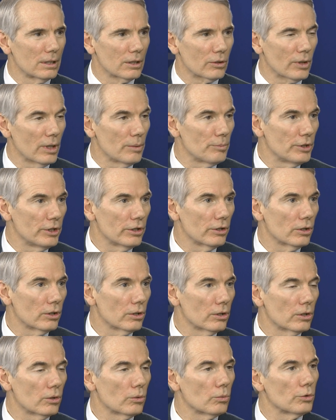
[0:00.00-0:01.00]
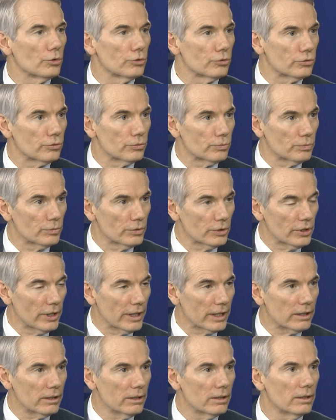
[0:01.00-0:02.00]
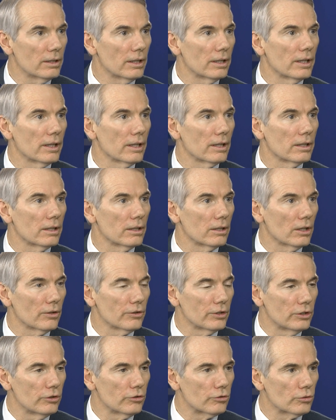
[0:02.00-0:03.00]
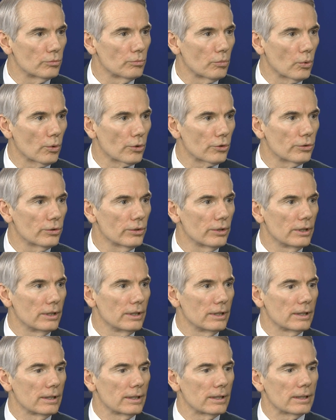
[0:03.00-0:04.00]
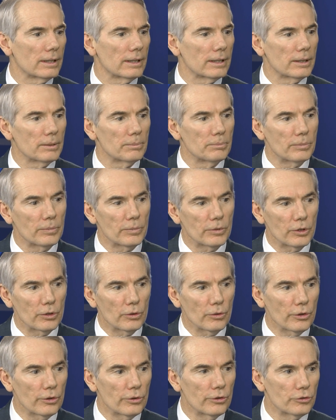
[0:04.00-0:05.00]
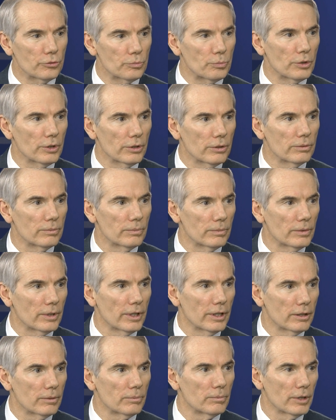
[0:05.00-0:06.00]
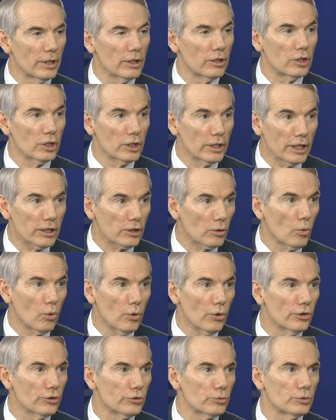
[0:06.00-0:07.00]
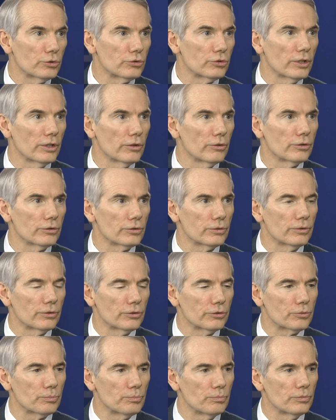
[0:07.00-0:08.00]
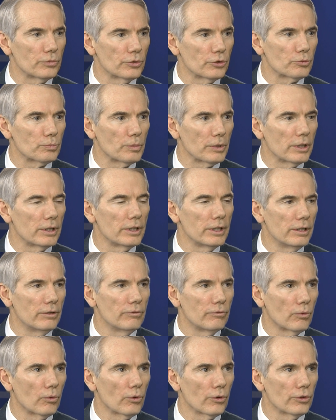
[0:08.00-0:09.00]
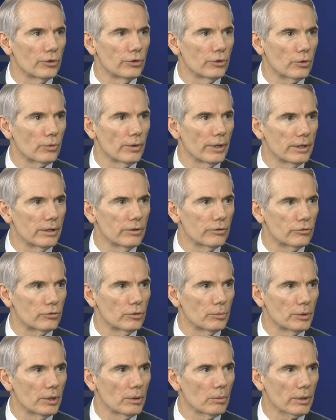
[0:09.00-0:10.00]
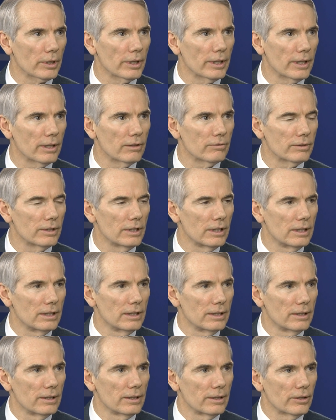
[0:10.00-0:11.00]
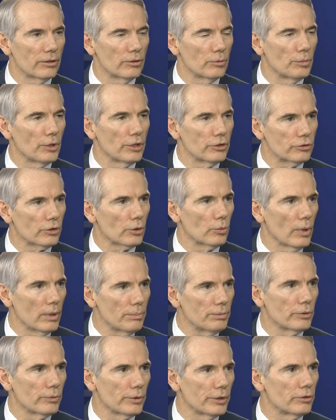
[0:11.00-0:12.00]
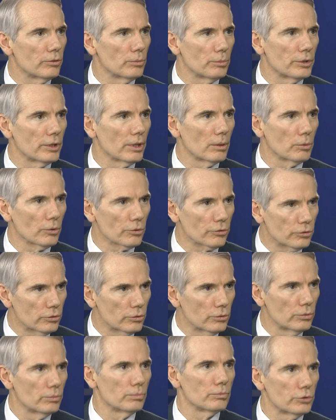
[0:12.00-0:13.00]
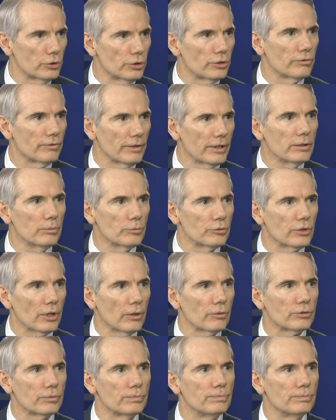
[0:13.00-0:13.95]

Crimea was taken, and on the eastern border, um, you know, there has been a, a, kinetic war, as we say. There's, there's, there's been a need for the Ukrainians to be able to have the basic weaponry to be able to, to defend themselves.